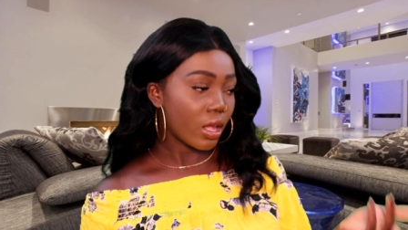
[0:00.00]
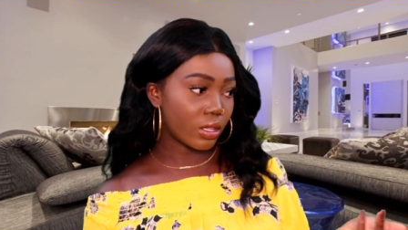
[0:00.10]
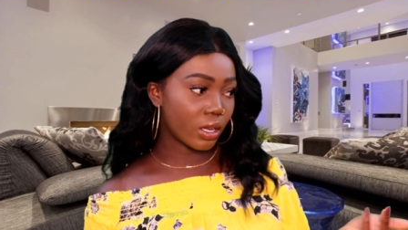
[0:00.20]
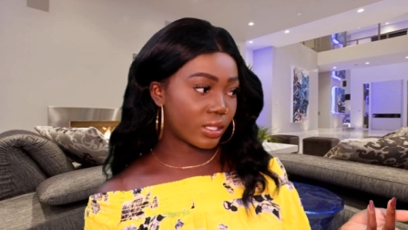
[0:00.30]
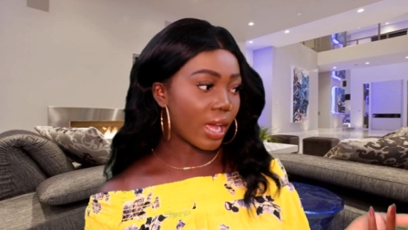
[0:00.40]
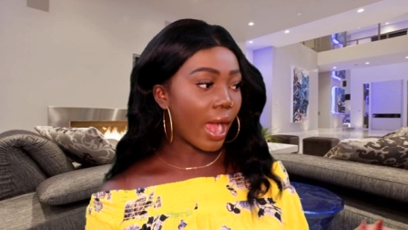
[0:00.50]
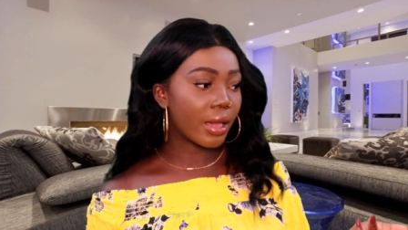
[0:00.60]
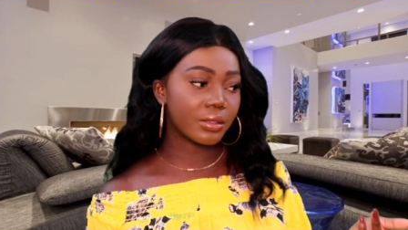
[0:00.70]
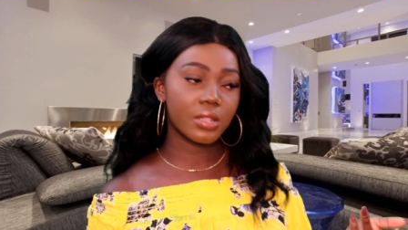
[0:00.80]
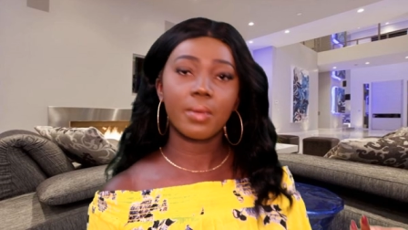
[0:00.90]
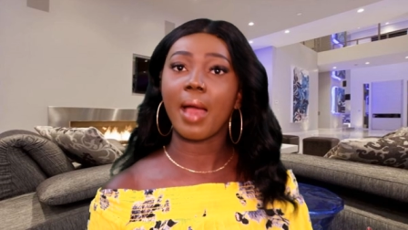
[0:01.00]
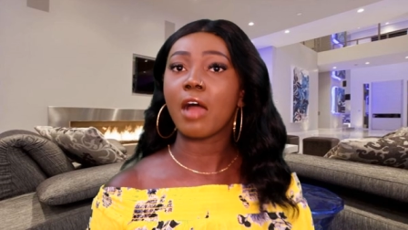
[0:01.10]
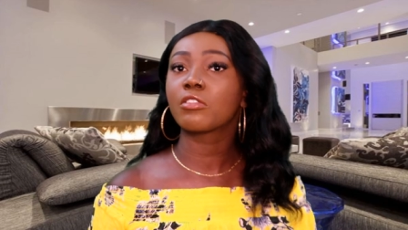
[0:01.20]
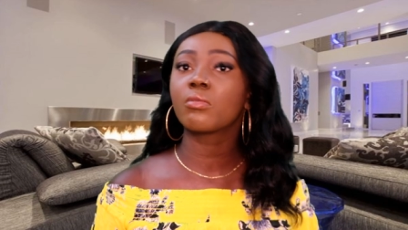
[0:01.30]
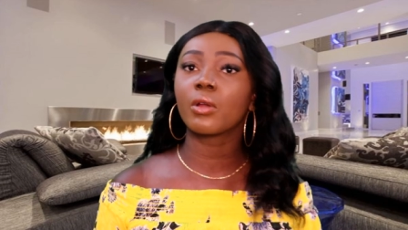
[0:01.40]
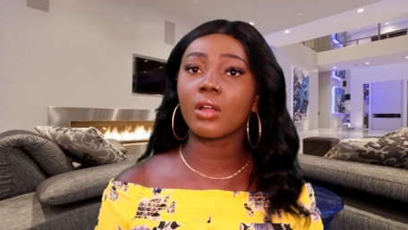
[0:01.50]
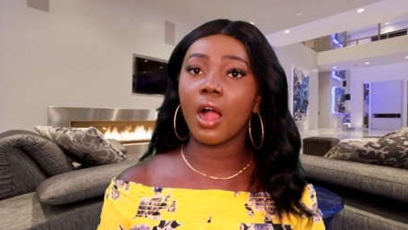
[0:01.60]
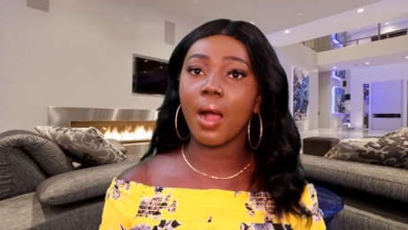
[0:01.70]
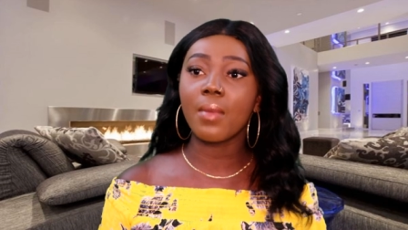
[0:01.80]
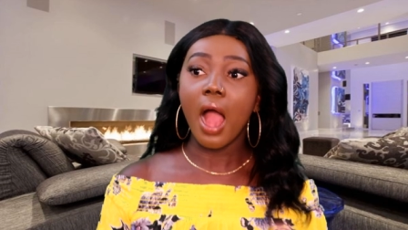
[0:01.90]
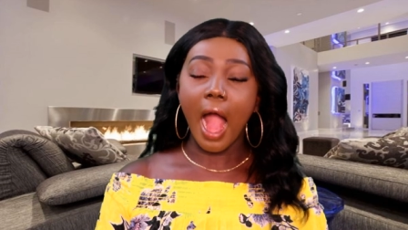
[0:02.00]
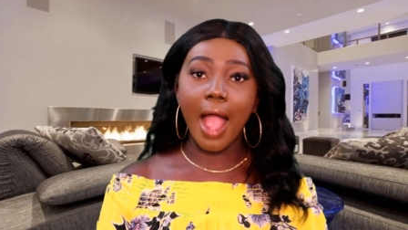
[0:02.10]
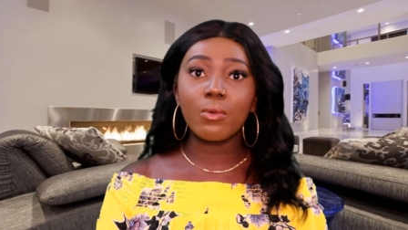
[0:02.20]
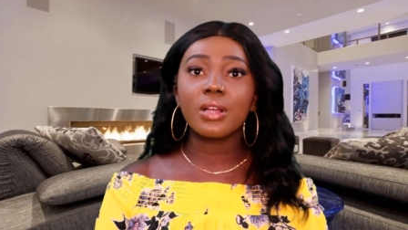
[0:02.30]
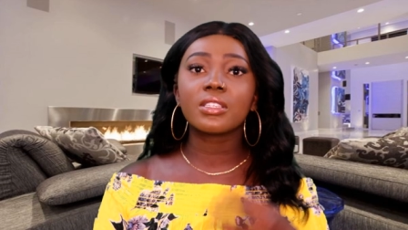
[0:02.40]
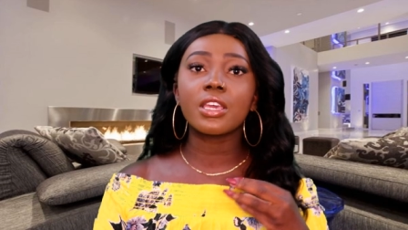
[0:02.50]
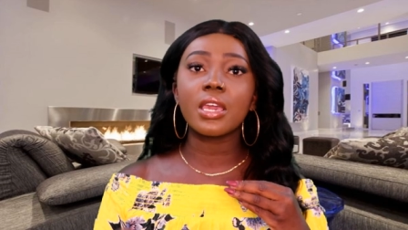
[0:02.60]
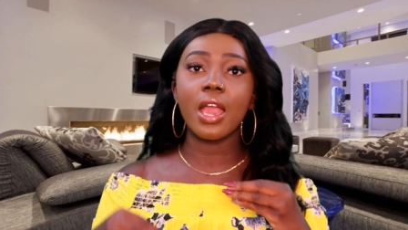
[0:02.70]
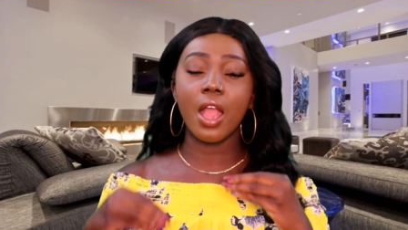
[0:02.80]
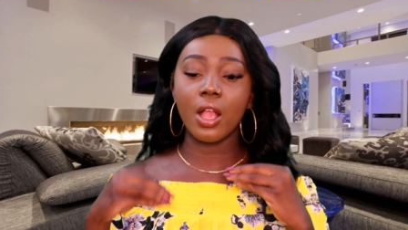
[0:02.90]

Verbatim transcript: the tiles in the bathroom are up. I wasn't